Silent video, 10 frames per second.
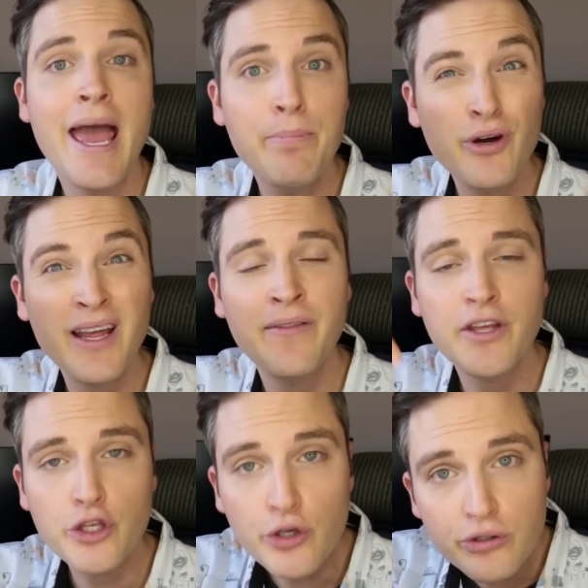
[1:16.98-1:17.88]
and put it in
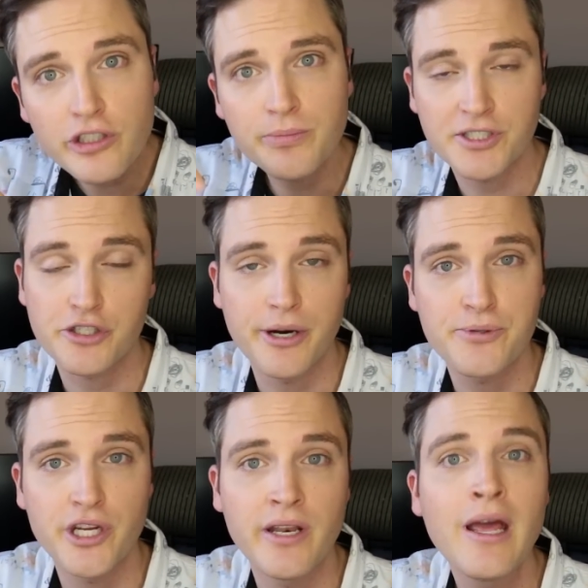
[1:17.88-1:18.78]
the YouTube
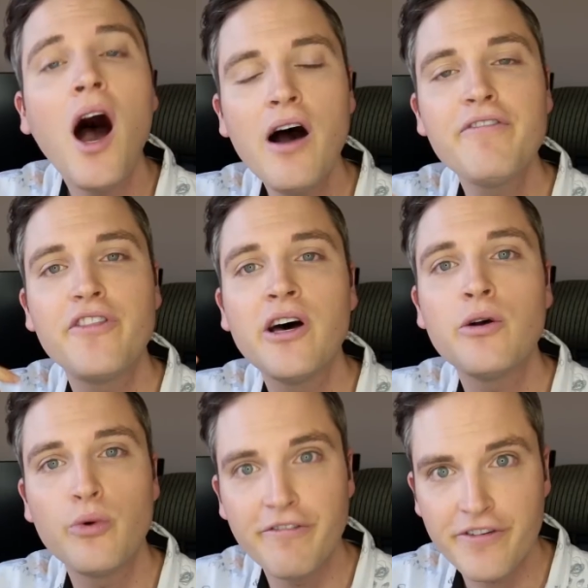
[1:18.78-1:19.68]
description of
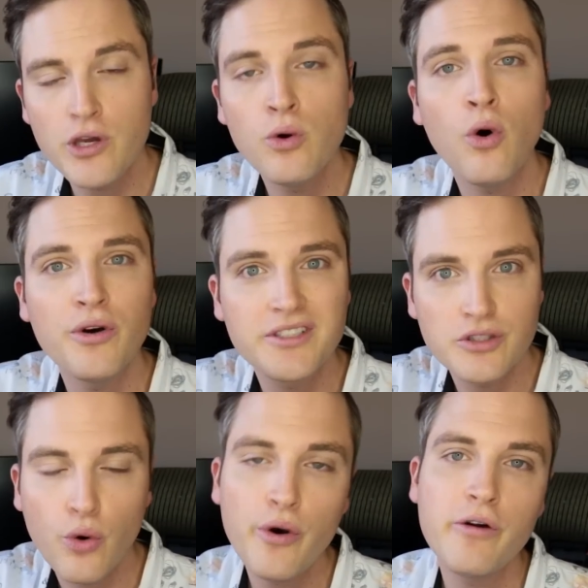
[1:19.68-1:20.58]
the review or
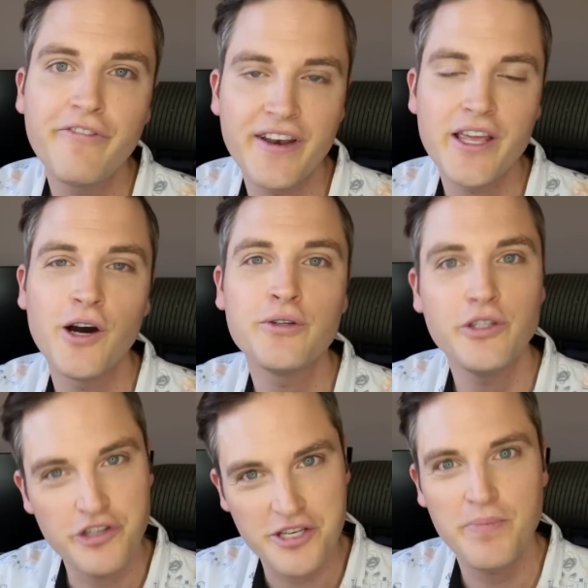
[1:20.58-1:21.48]
tutorial video
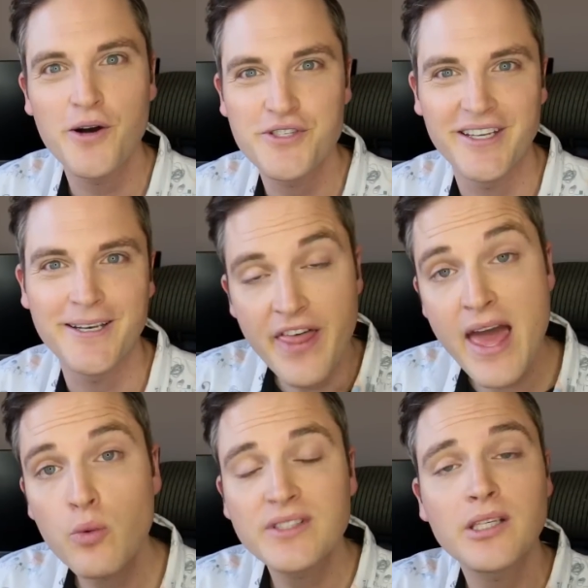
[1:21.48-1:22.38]
you just posted.
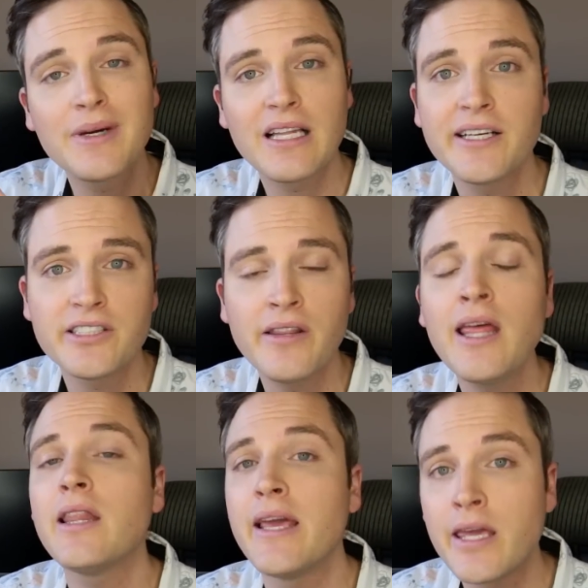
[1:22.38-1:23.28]
Then when someone clicks on
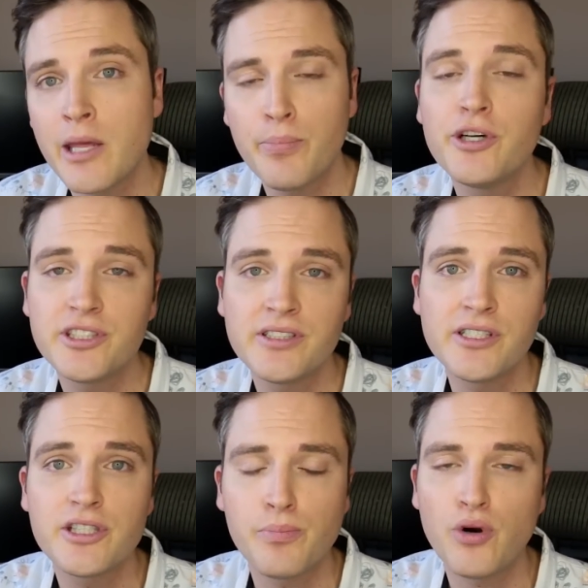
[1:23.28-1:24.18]
that link and
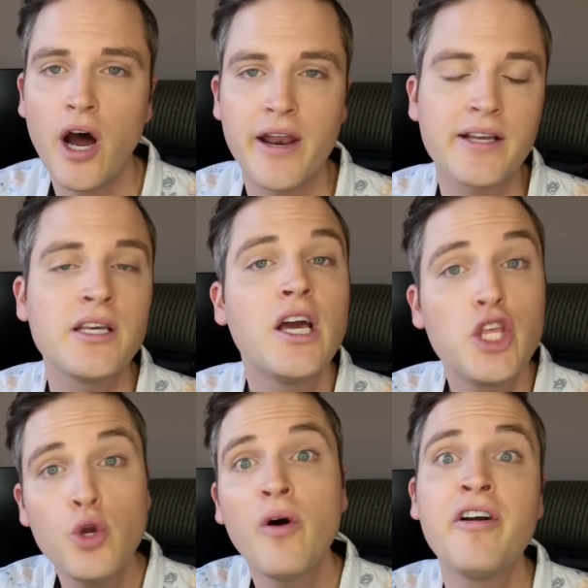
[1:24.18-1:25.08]
purchases the product,
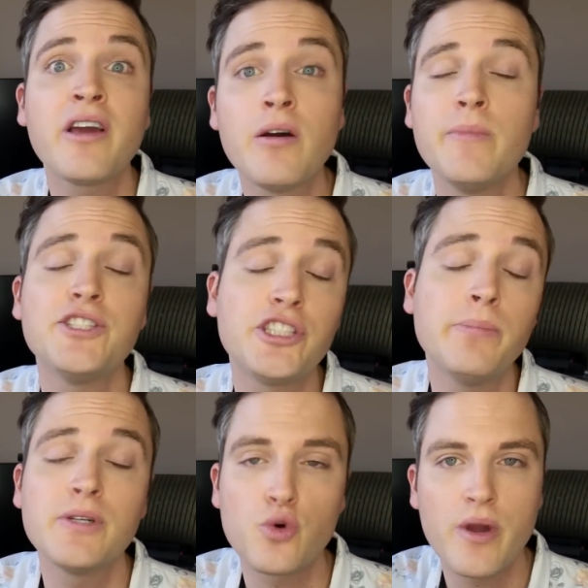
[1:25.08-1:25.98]
you earn a
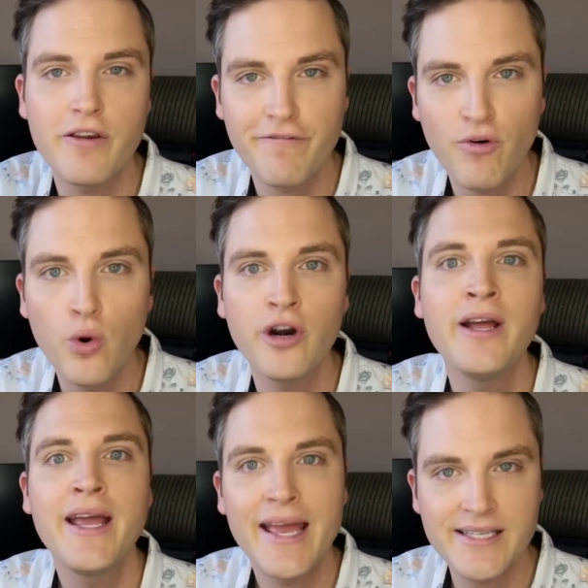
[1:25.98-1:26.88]
commission between
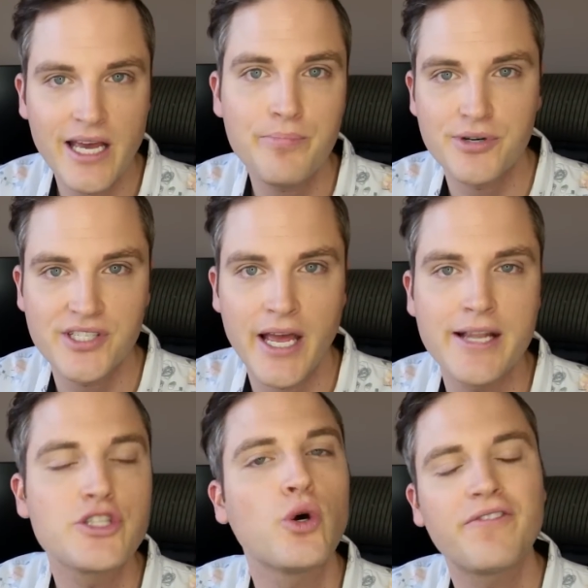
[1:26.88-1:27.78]
4% and
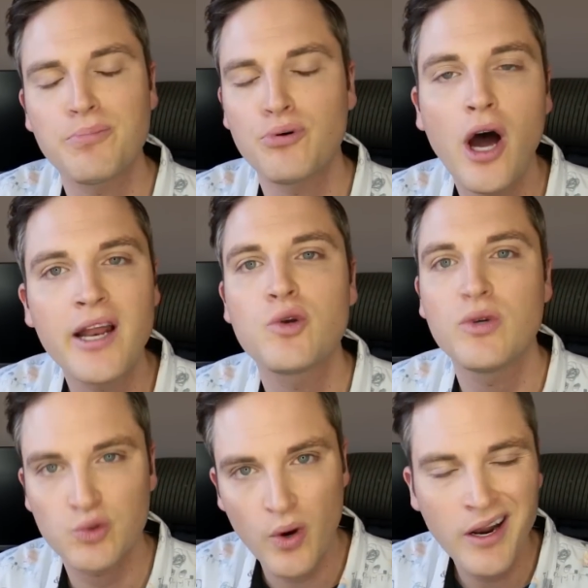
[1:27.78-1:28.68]
10%. So if the product
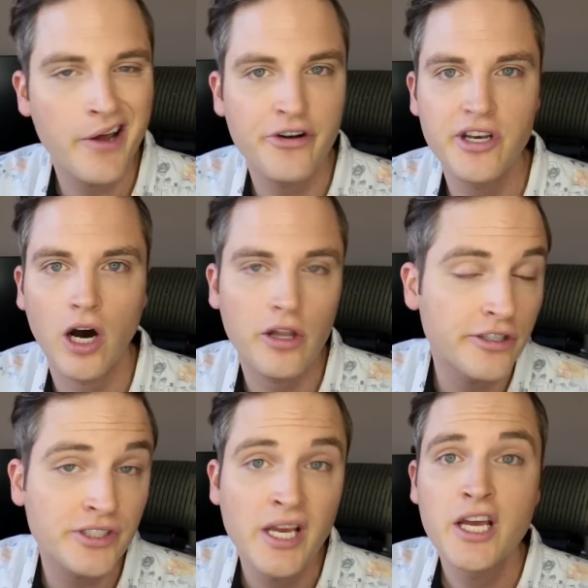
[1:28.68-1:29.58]
was
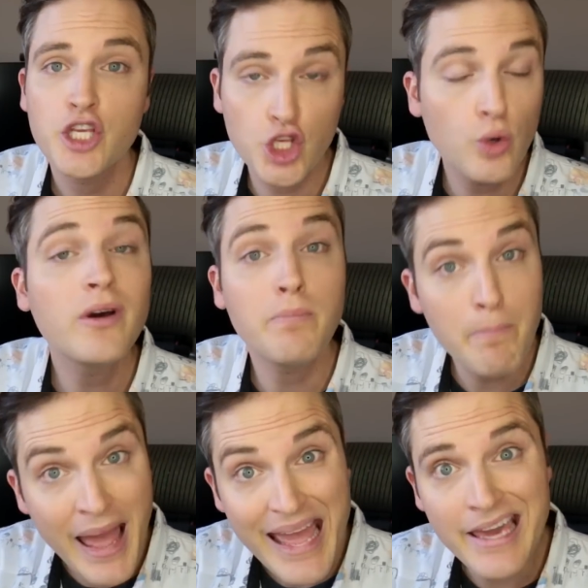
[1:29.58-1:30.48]
$100, you would
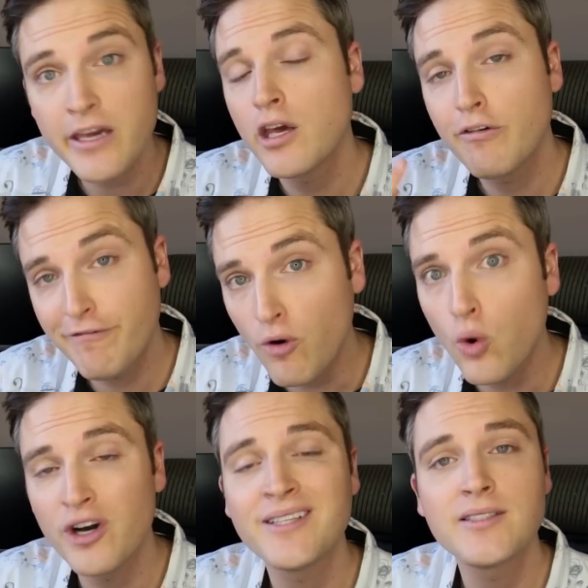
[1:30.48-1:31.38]
make
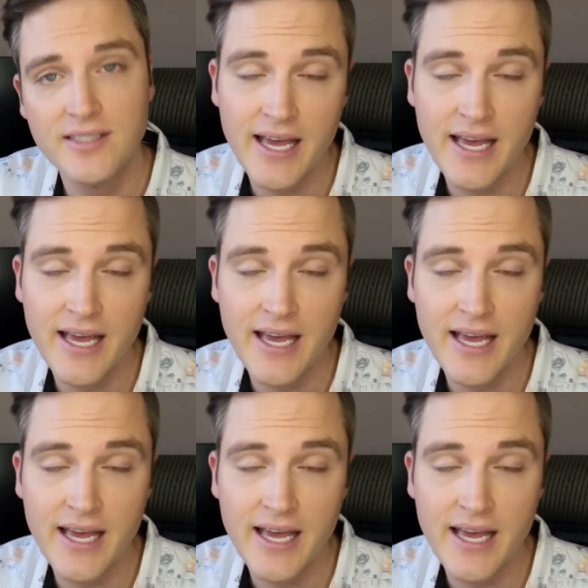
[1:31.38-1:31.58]
$4 to